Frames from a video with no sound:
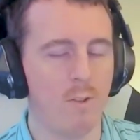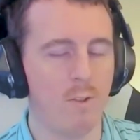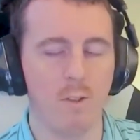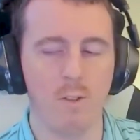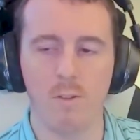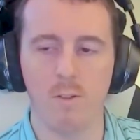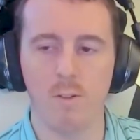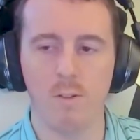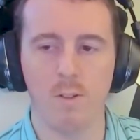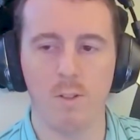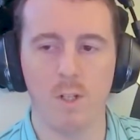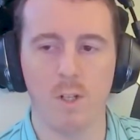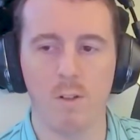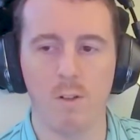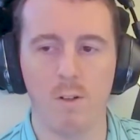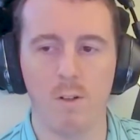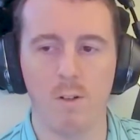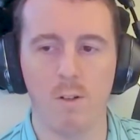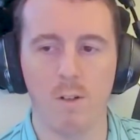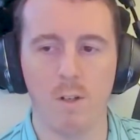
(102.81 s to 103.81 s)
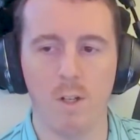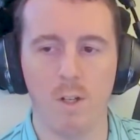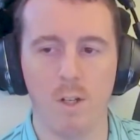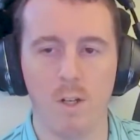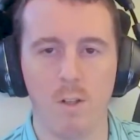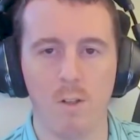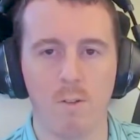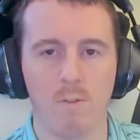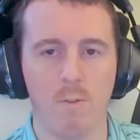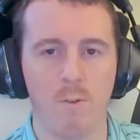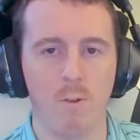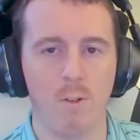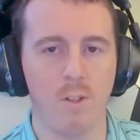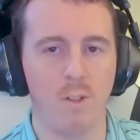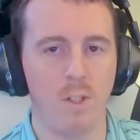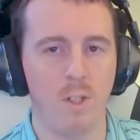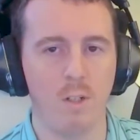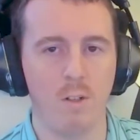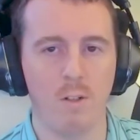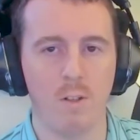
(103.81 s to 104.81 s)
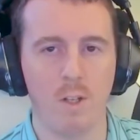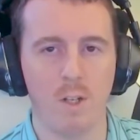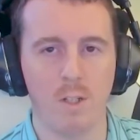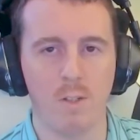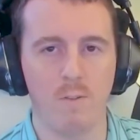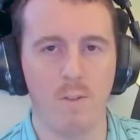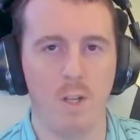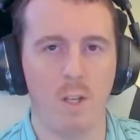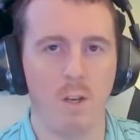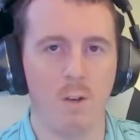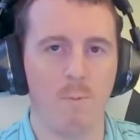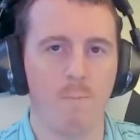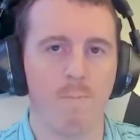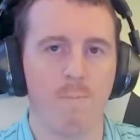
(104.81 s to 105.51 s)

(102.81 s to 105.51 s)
So stick along, and I look forward to seeing you on the next video.